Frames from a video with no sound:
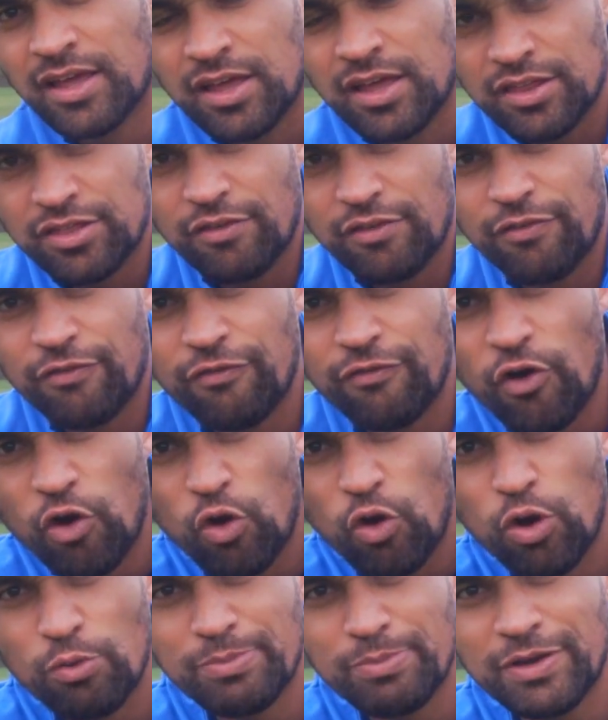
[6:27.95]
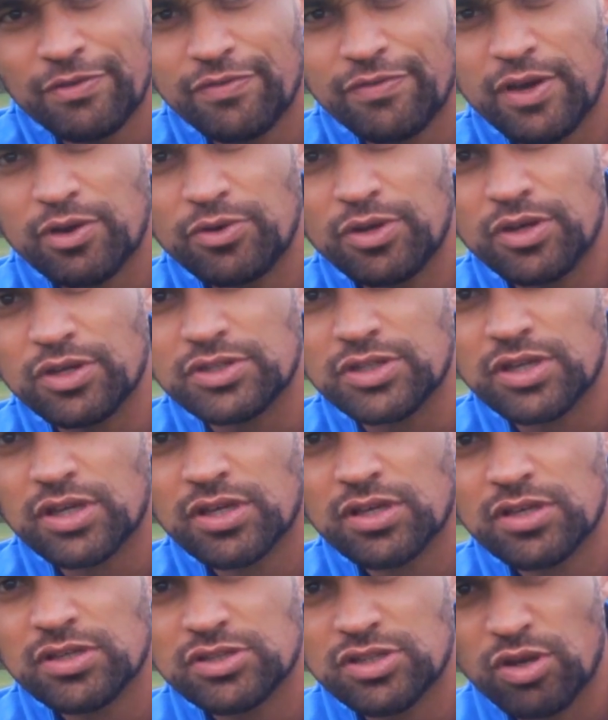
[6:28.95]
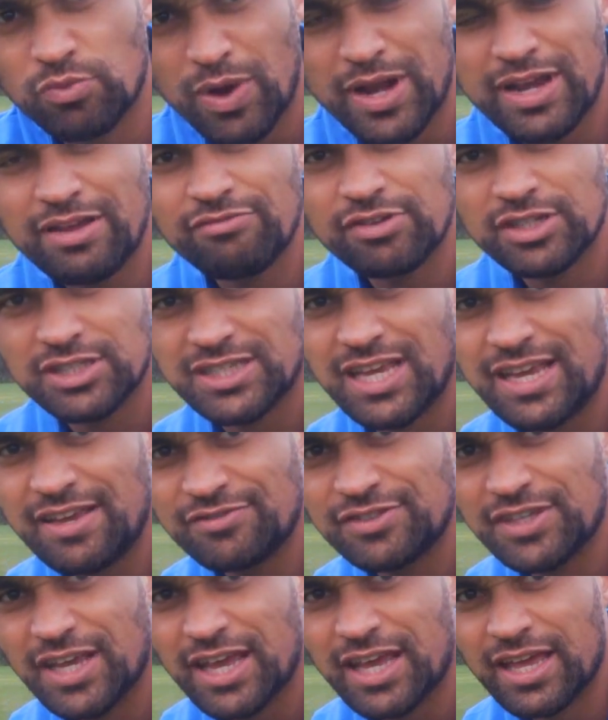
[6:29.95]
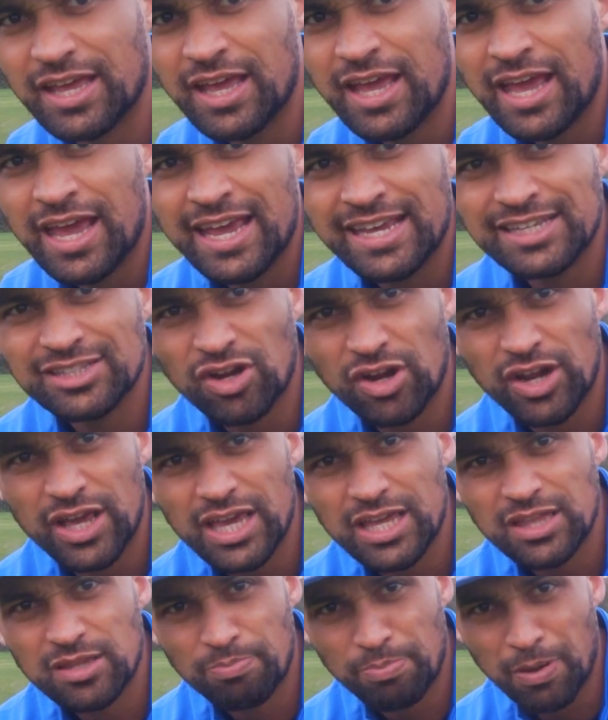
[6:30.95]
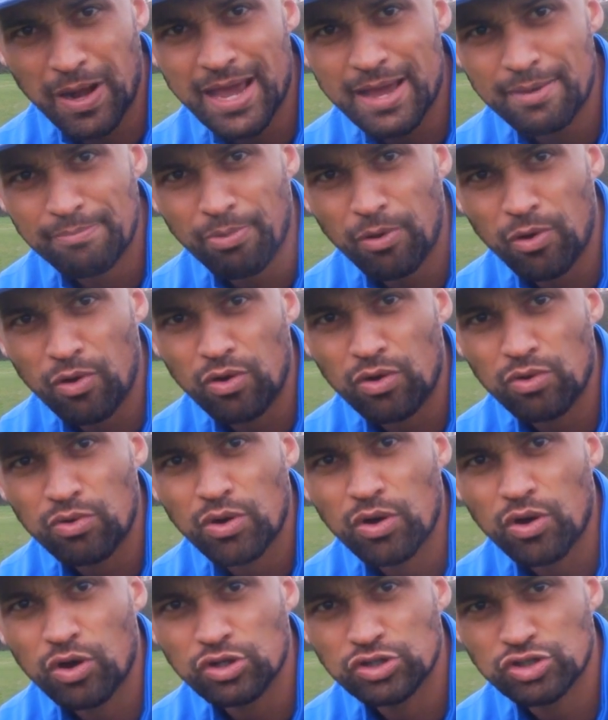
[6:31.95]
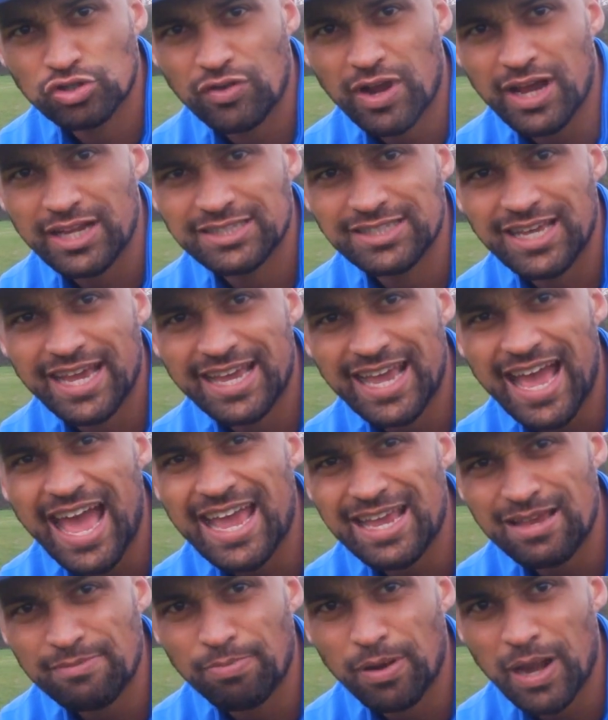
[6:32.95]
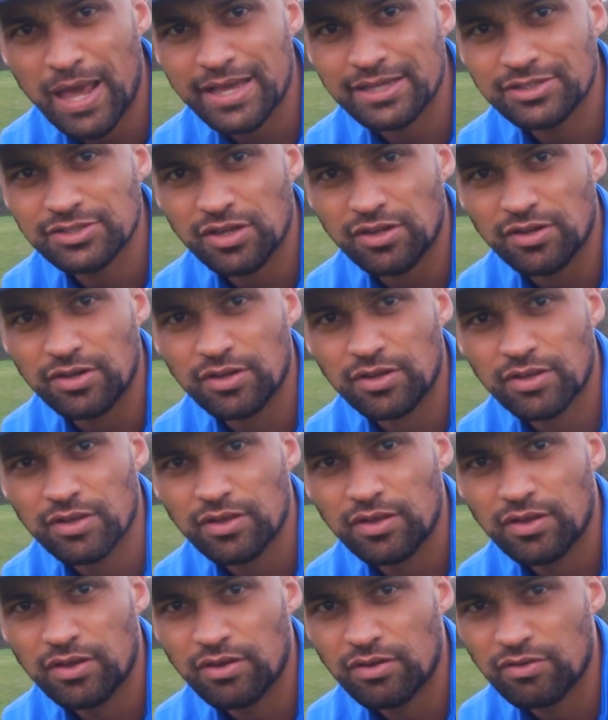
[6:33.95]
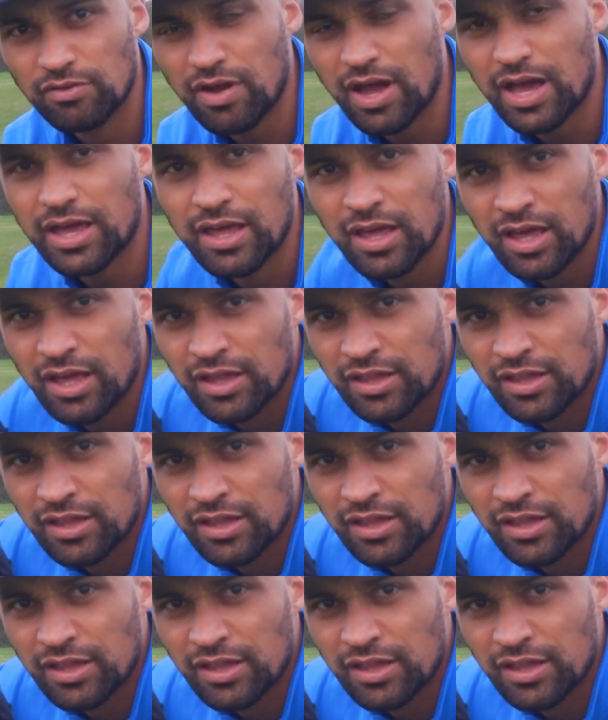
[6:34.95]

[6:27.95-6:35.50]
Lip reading: the four midfielders. So when he receives it, he's got to either play a ball or try and take 8 players on, all right?